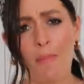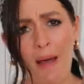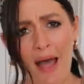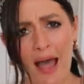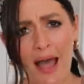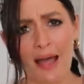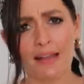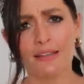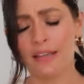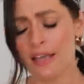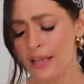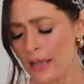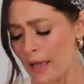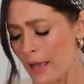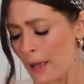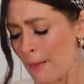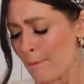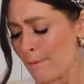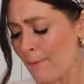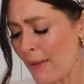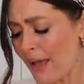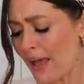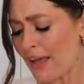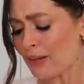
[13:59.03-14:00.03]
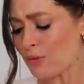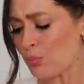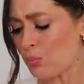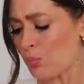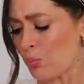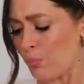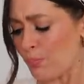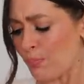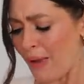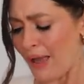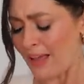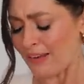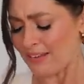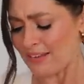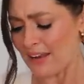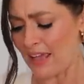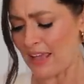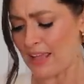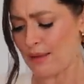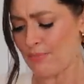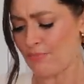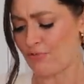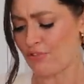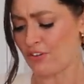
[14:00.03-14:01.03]
bad
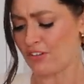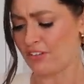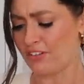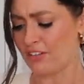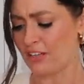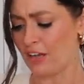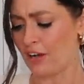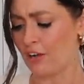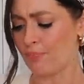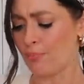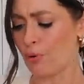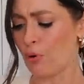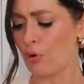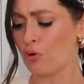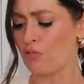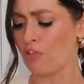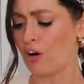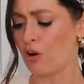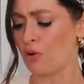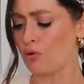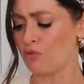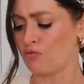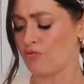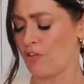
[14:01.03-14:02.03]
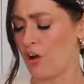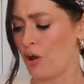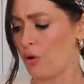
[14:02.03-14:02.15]
name for itself, poor old